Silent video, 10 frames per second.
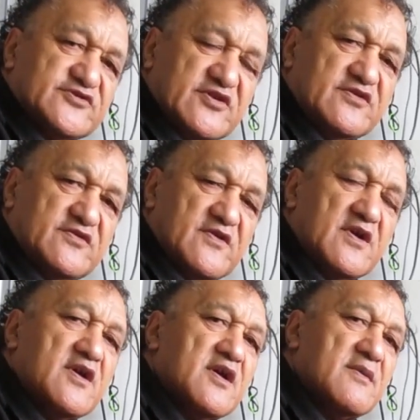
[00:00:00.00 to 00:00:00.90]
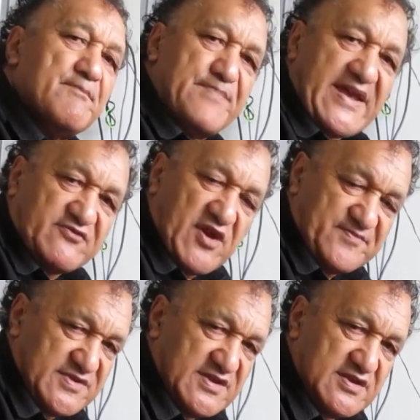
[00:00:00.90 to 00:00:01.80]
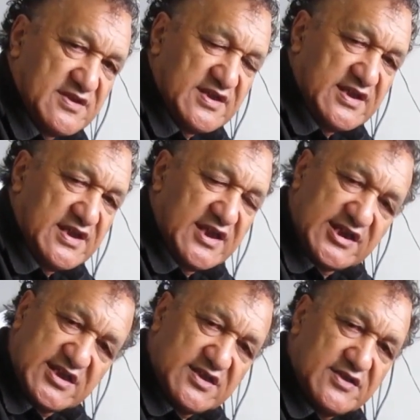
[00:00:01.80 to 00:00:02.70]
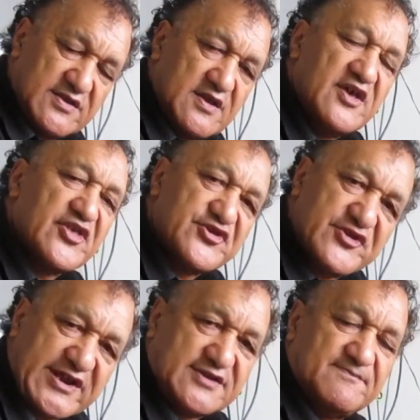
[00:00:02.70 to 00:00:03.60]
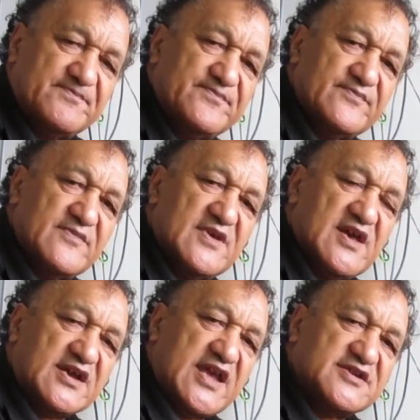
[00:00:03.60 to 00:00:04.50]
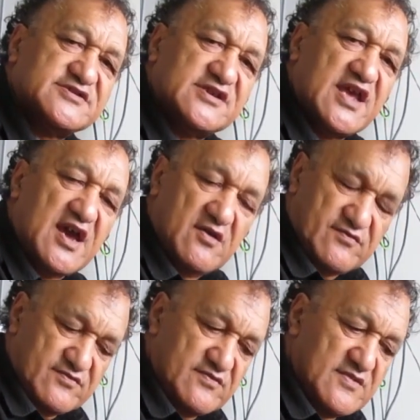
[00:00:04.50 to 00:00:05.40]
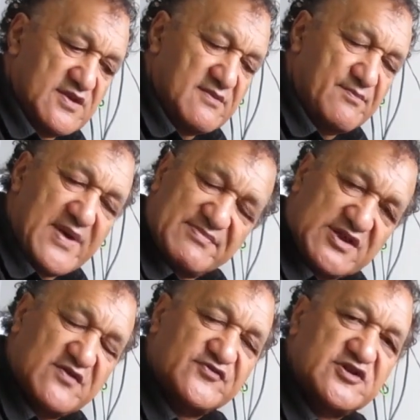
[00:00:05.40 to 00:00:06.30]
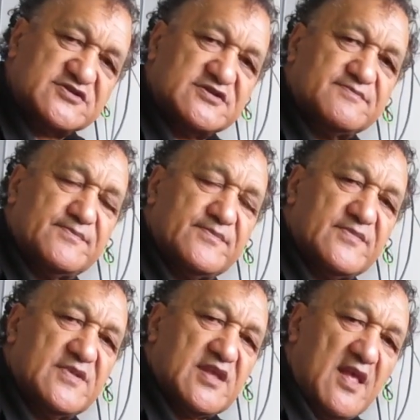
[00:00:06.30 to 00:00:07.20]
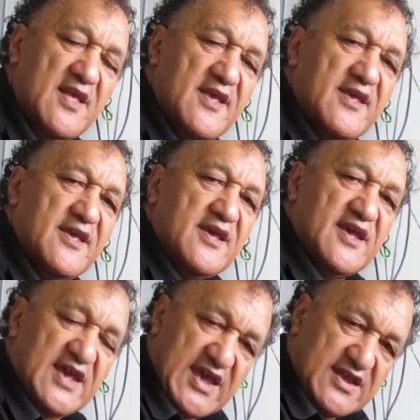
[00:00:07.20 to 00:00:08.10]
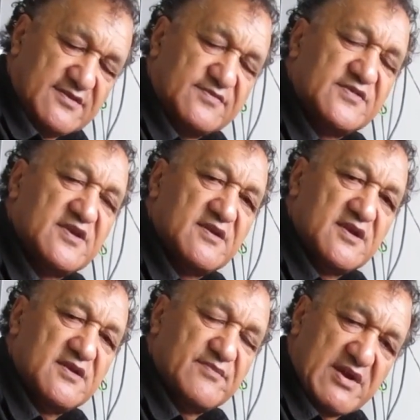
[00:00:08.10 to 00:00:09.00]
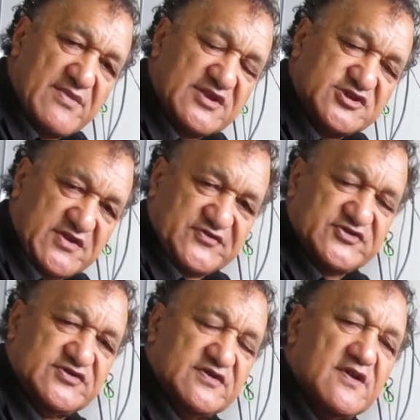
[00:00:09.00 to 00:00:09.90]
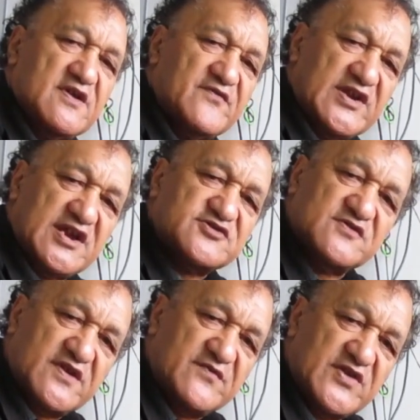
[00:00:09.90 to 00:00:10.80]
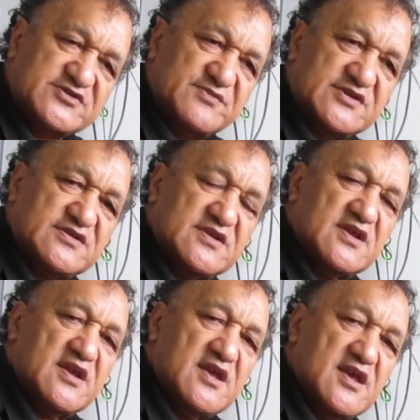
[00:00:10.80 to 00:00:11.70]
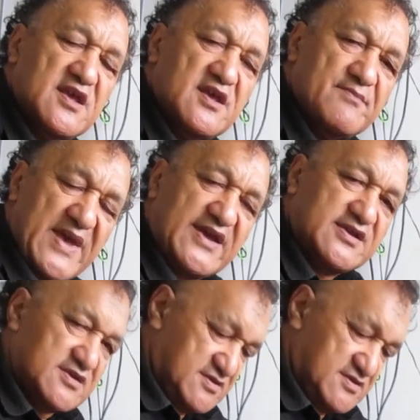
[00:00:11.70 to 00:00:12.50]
to bankrupt any threat against our public of New Zealand and Paramount Chief's financial investment bank